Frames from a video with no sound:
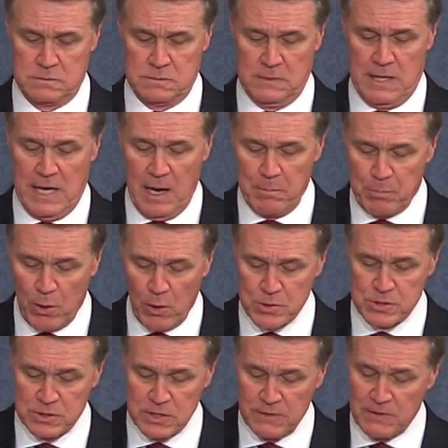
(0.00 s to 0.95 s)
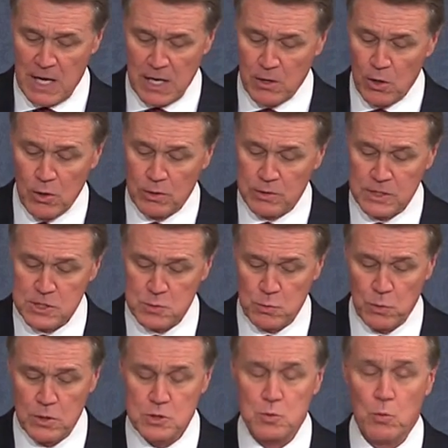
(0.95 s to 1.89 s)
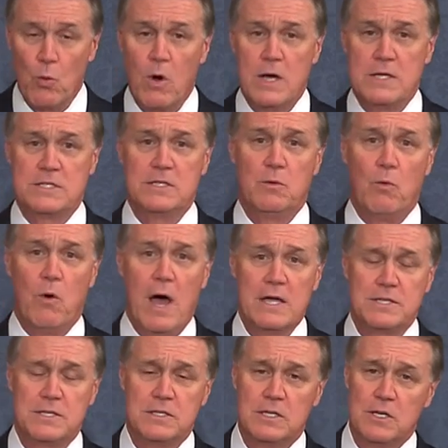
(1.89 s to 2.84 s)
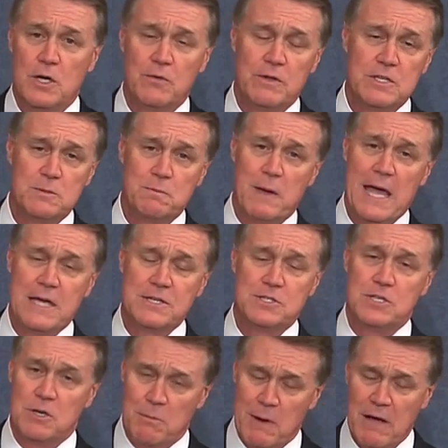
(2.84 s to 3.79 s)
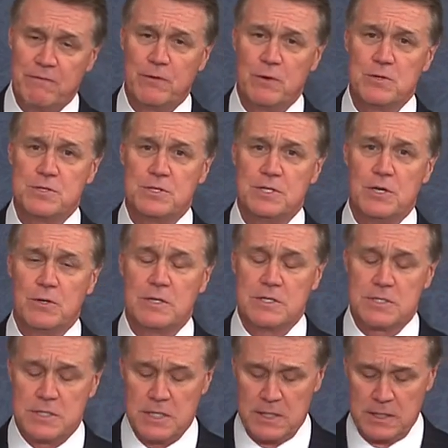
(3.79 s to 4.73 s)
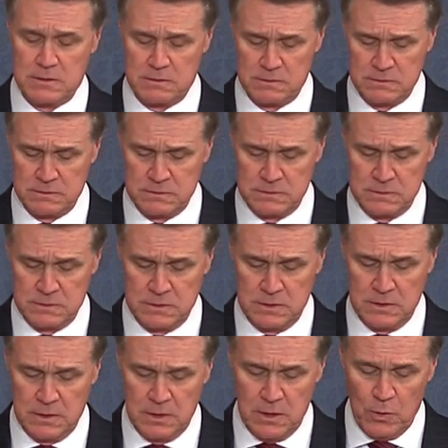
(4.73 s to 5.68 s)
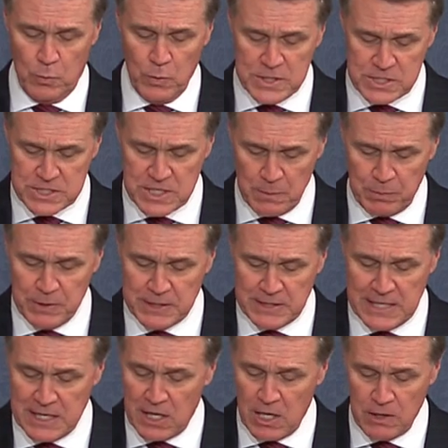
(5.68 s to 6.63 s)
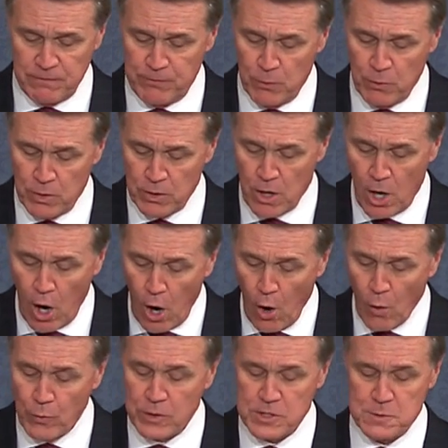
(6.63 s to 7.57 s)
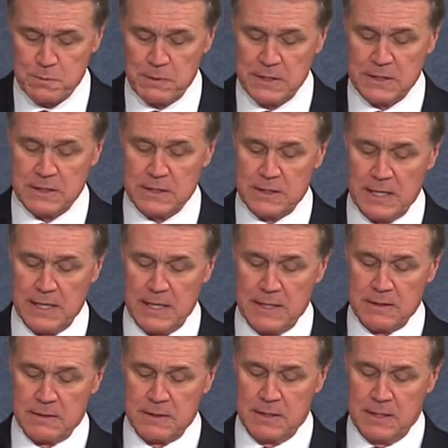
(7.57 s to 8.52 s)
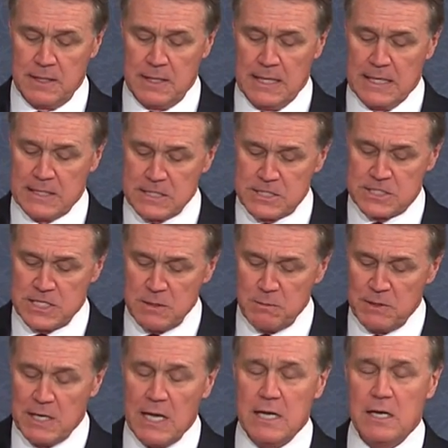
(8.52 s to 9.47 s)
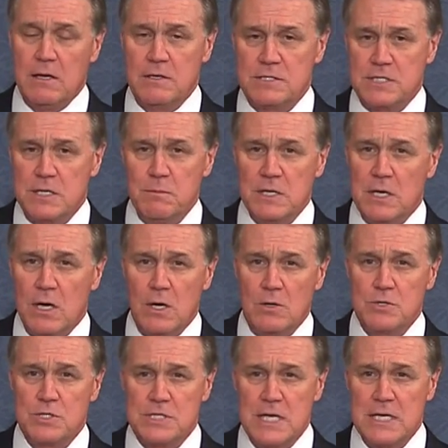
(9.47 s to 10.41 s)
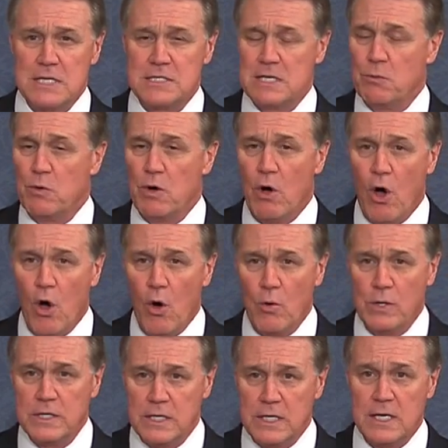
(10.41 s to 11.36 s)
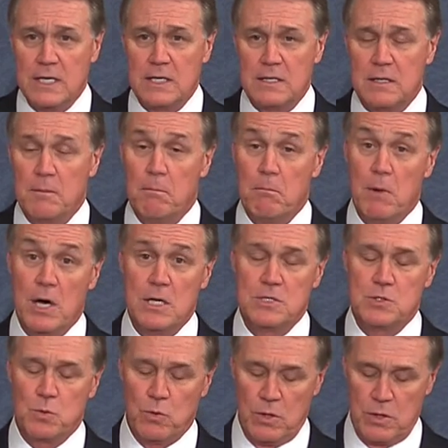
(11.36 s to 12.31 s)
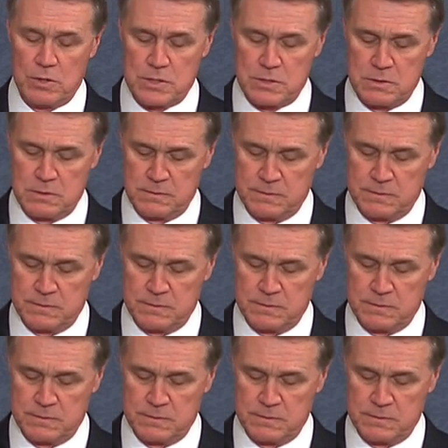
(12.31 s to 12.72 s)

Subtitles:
I personally have not heard these words once in Washington over this past year, my first year in the Senate. We simply cannot afford all we're spending today, and the CBO says it will only get much worse.